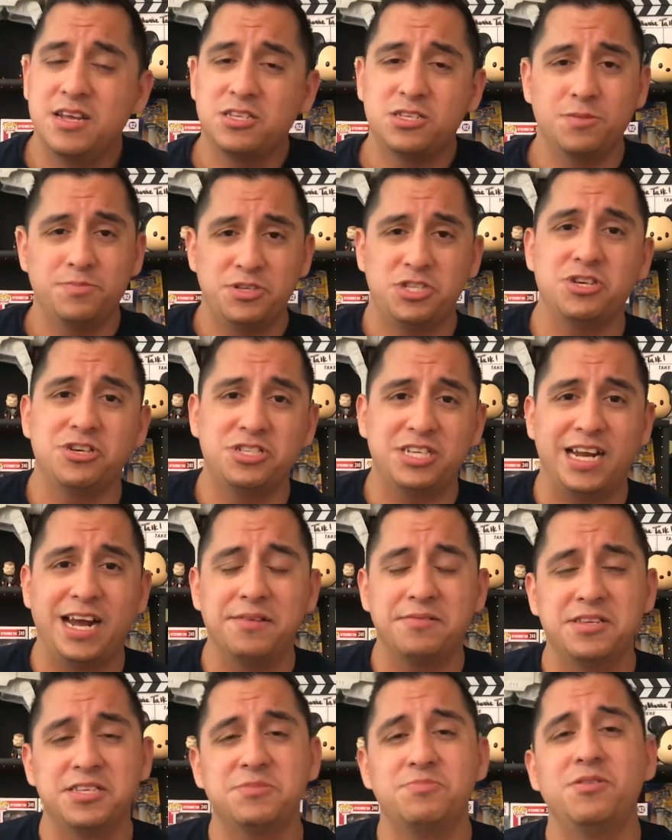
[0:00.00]
So be sure to check
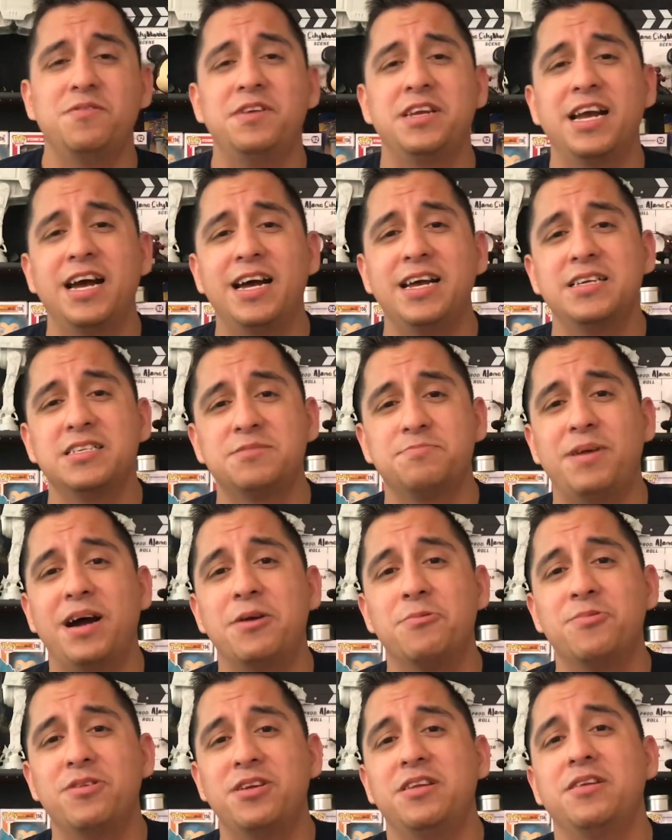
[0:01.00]
out this movie, guys, by
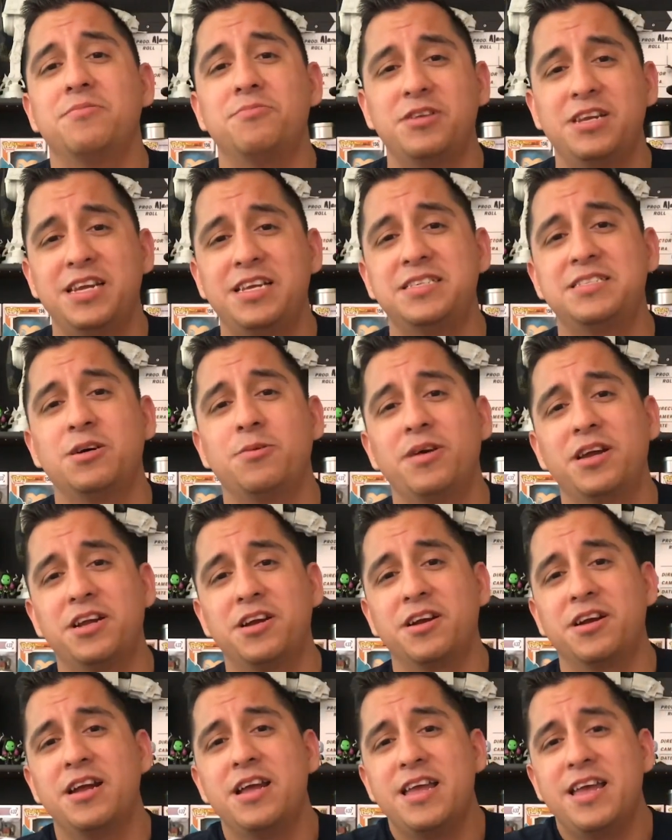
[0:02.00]
Renée
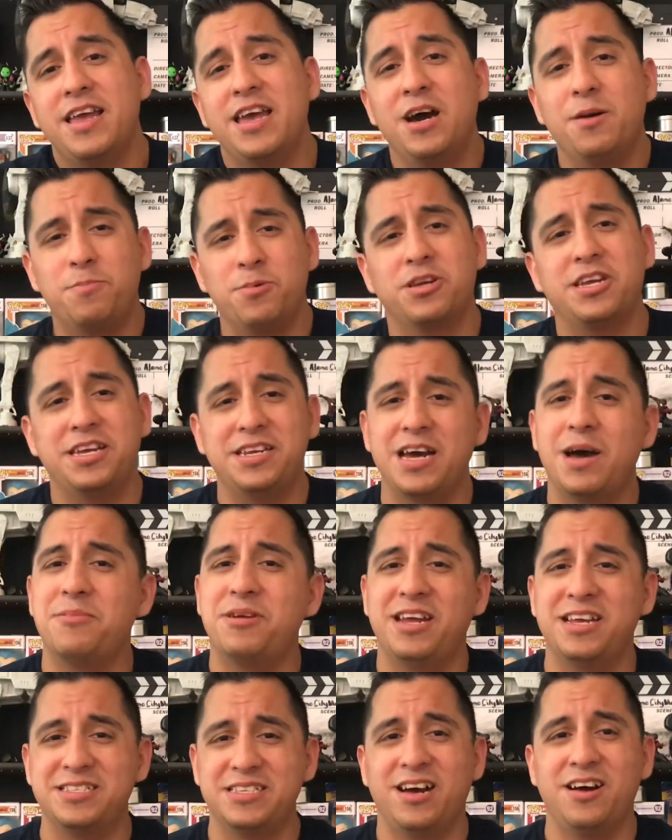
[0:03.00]
Zellweger. Help her get
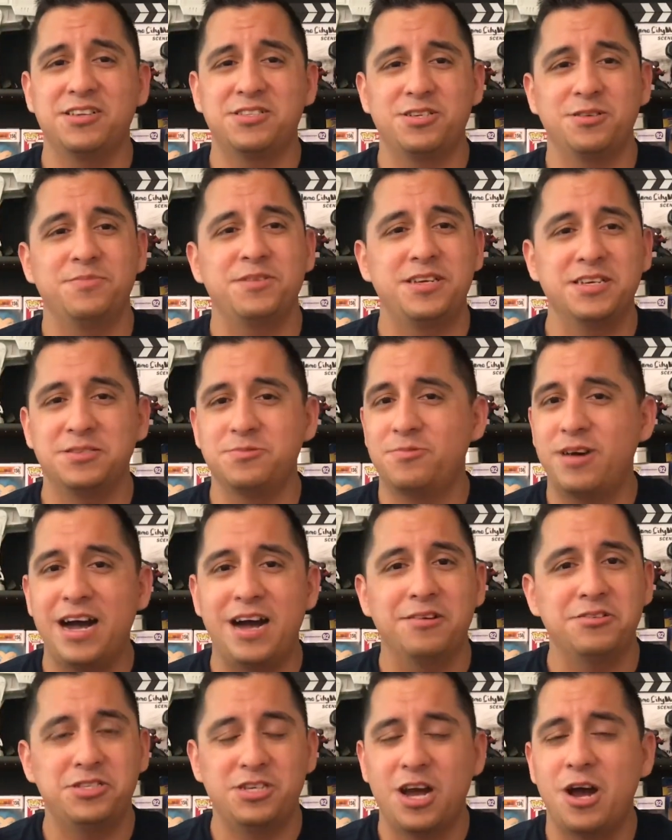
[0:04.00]
nominated as an Oscar because
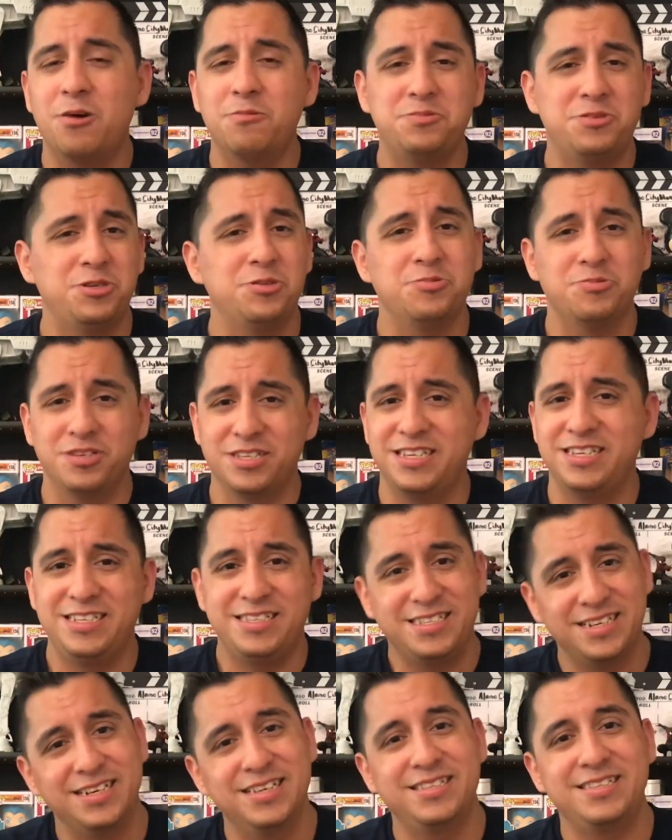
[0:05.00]
wow, I hope she really
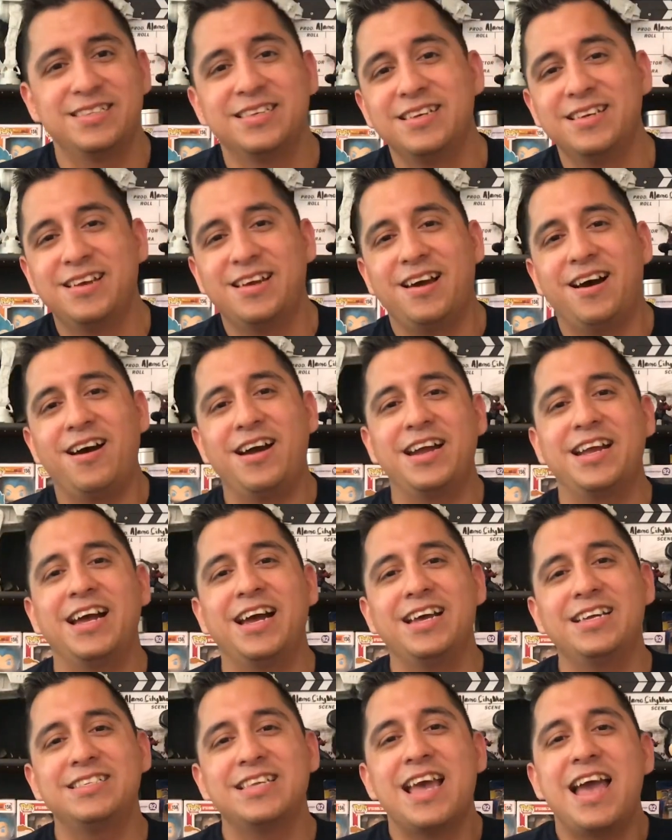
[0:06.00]
does. All right,
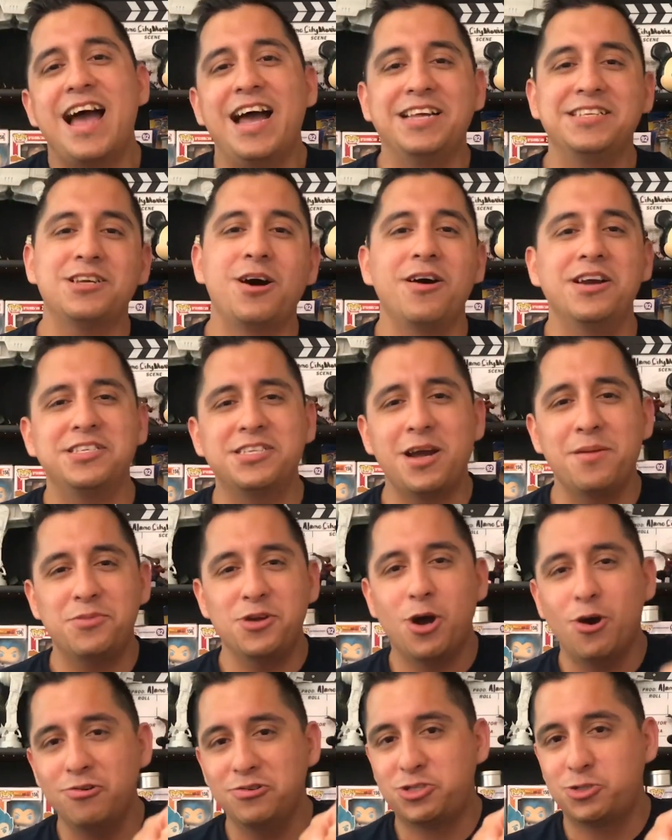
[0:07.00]
guys. As always, I'm your
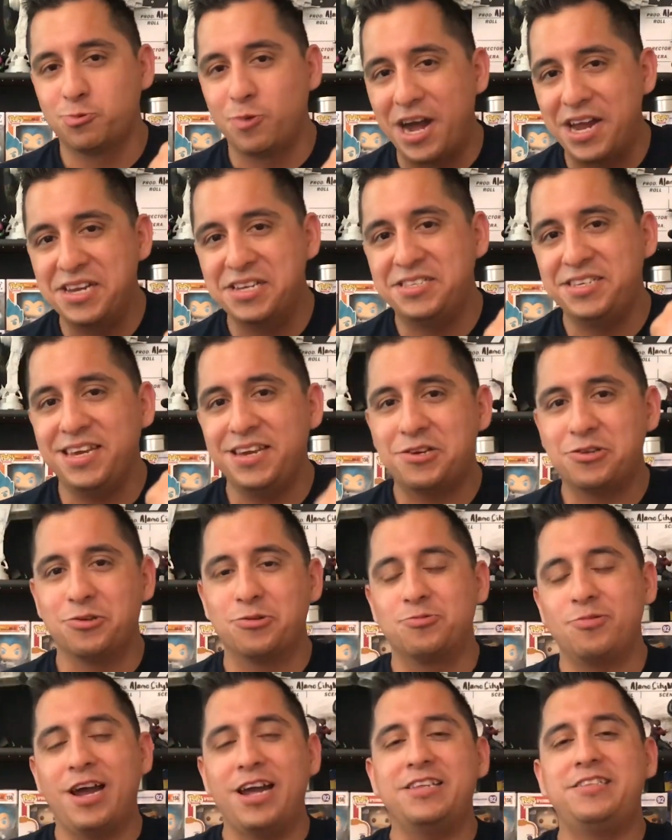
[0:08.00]
host, Ryan D.
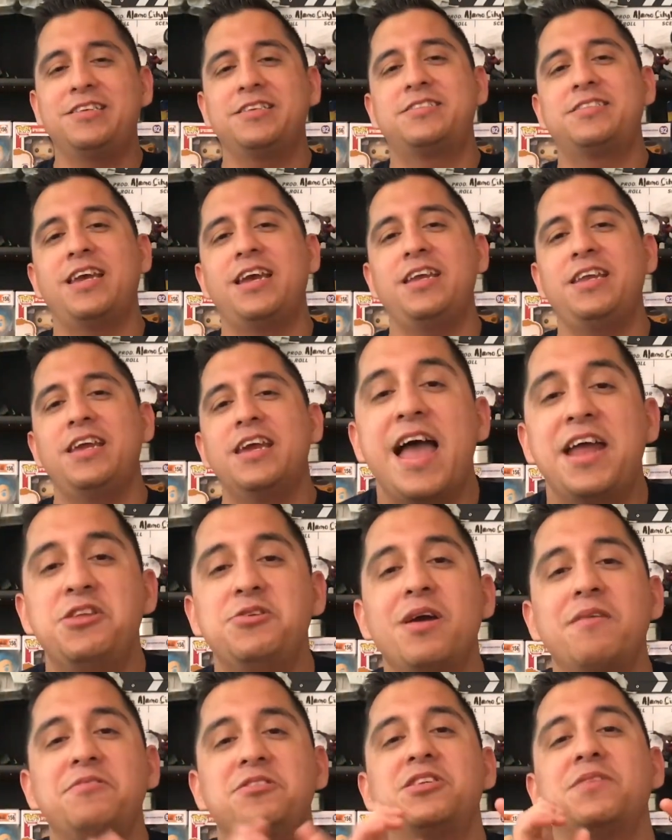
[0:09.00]
Ryan680, and you
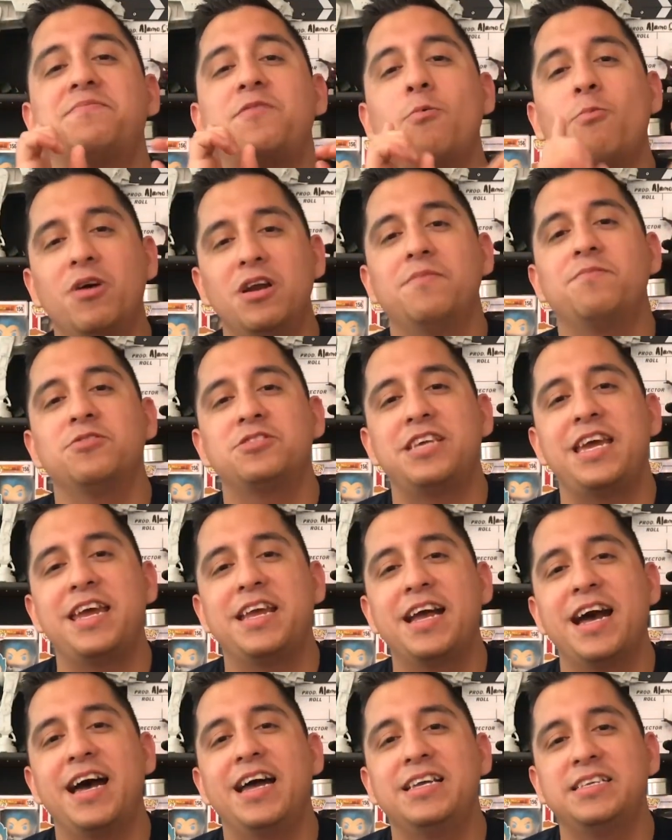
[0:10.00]
have yourself a wonderful day,
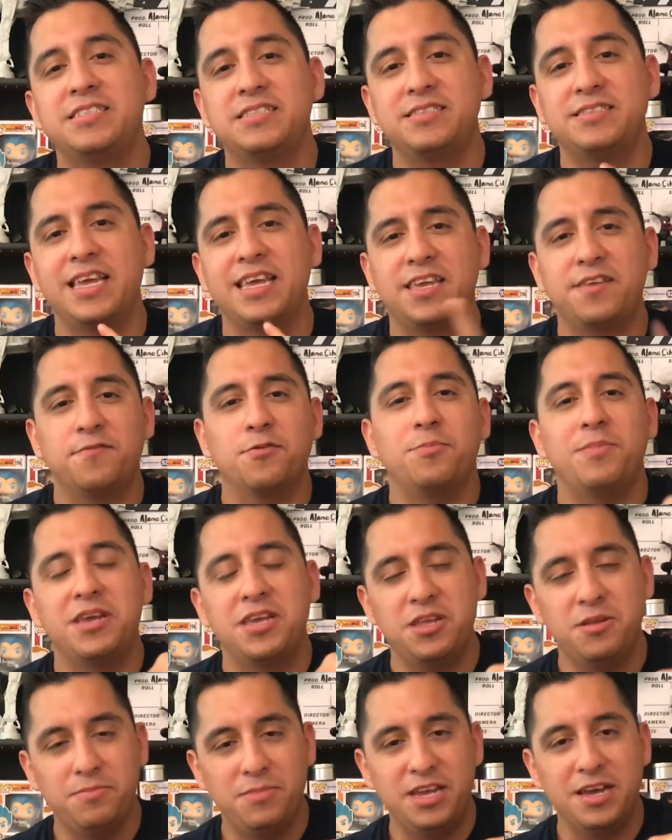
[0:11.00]
guys. Thank you for
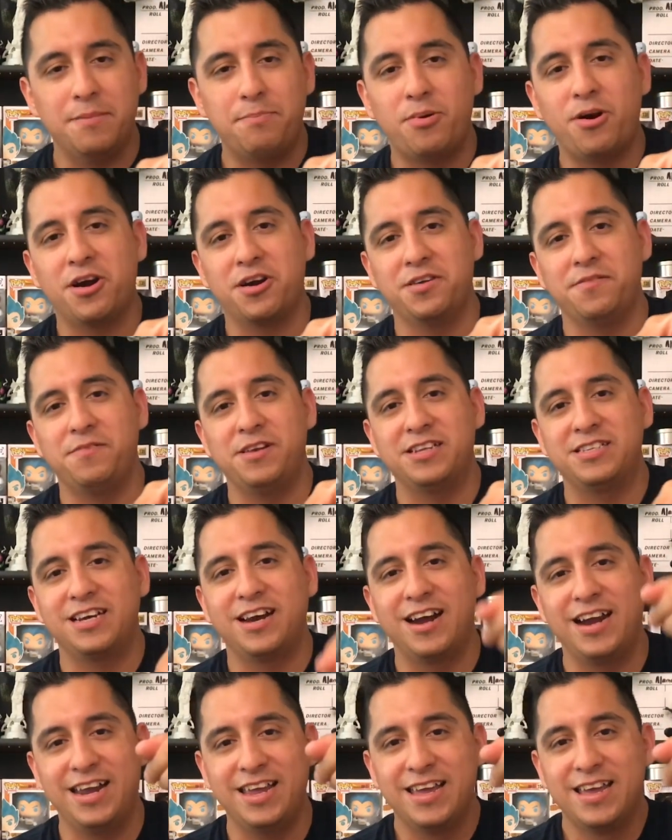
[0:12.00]
making me a part of it. All
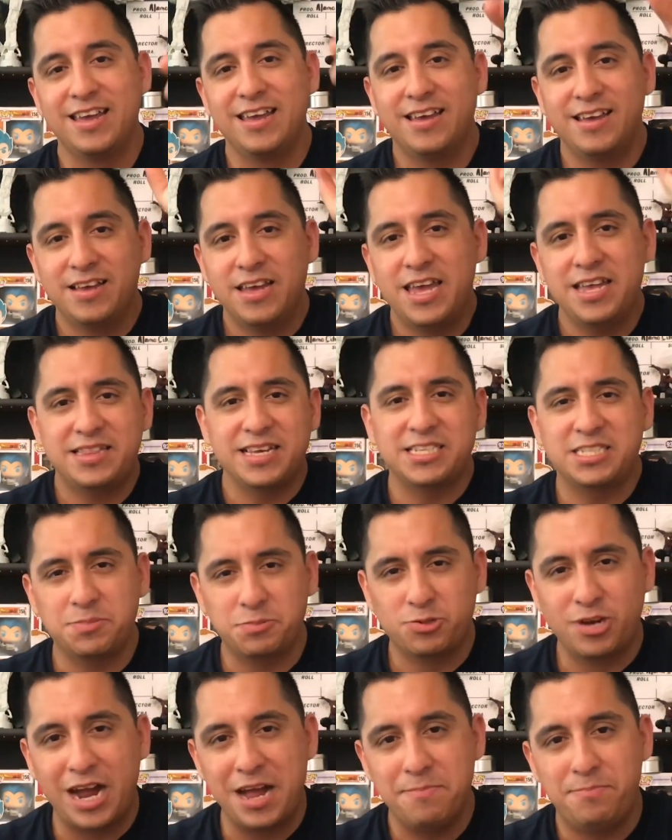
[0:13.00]
right. Hit that
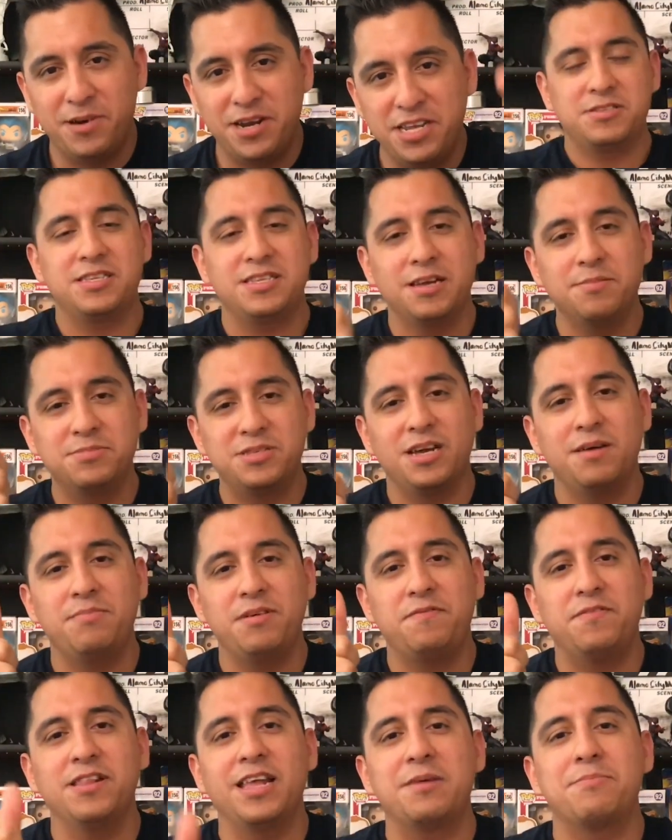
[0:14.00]
subscribe button, thumbs up
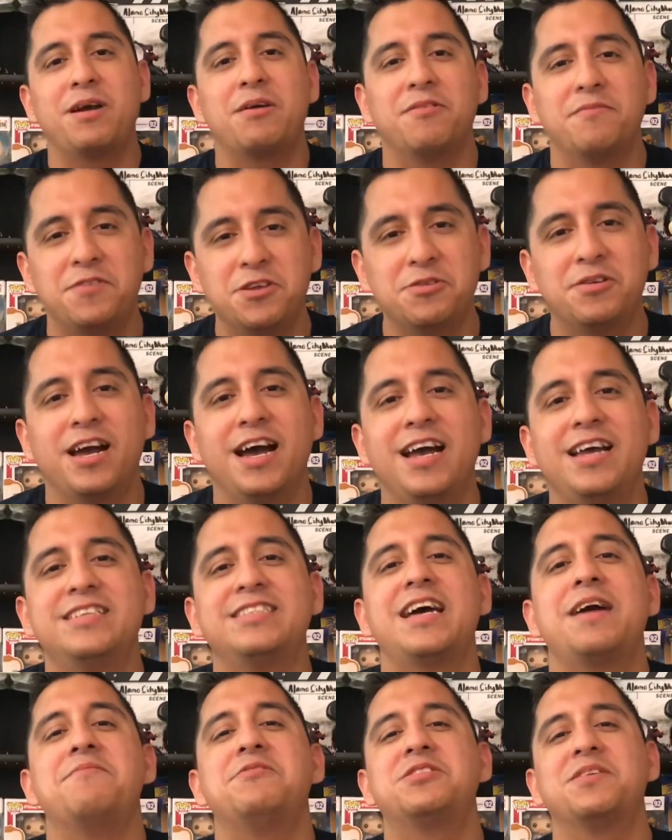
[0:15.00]
if you like my review, guys.
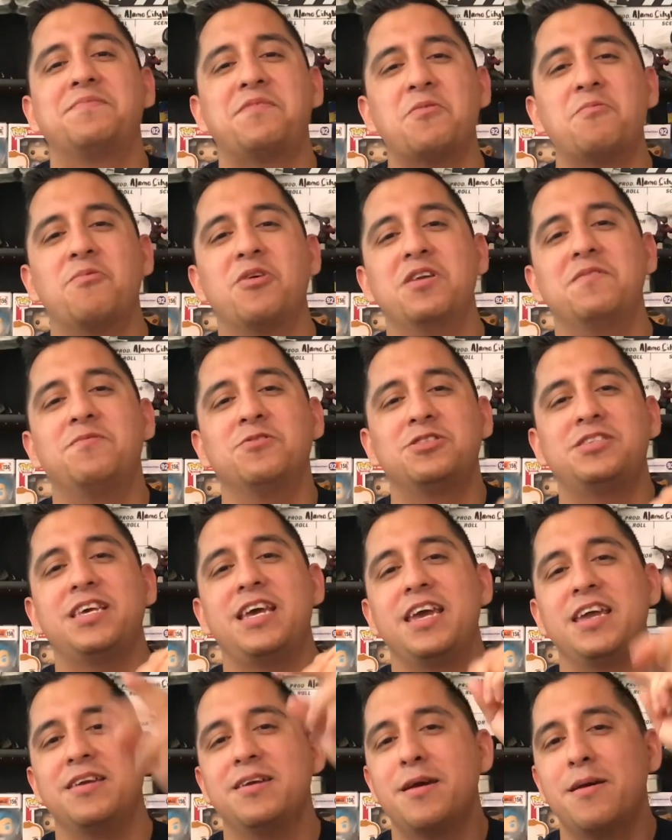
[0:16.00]
Have yourself a wonderful
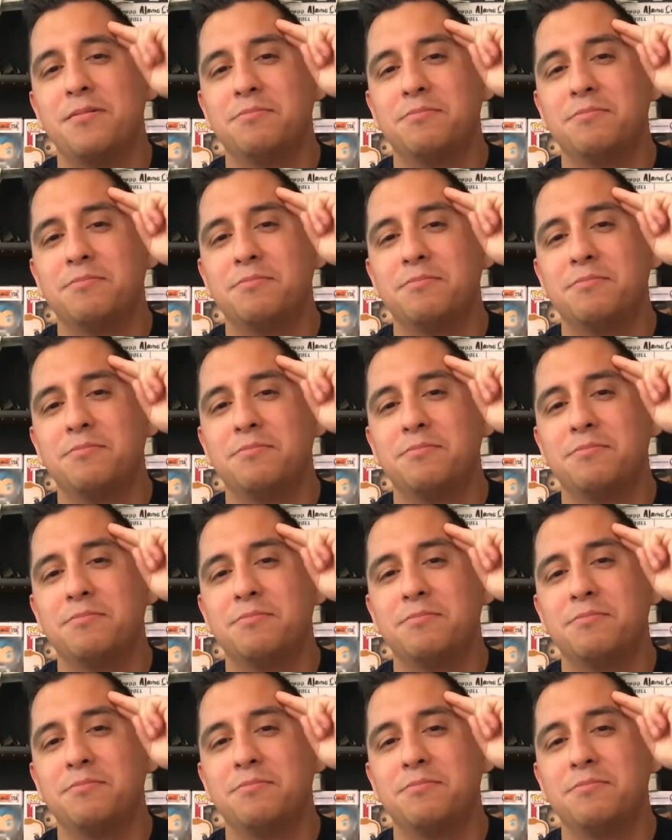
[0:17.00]
day.